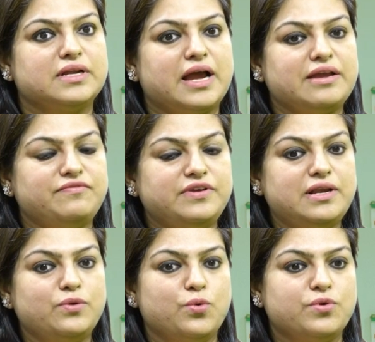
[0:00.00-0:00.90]
I
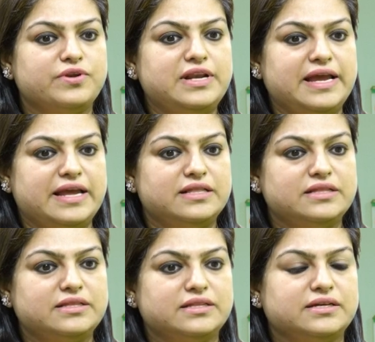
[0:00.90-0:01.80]
feel oral
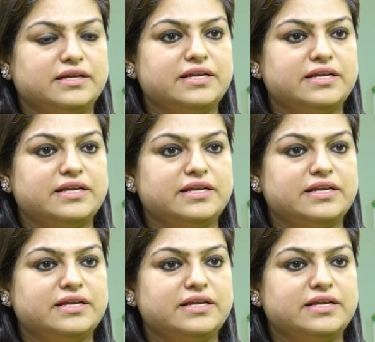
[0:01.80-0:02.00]
health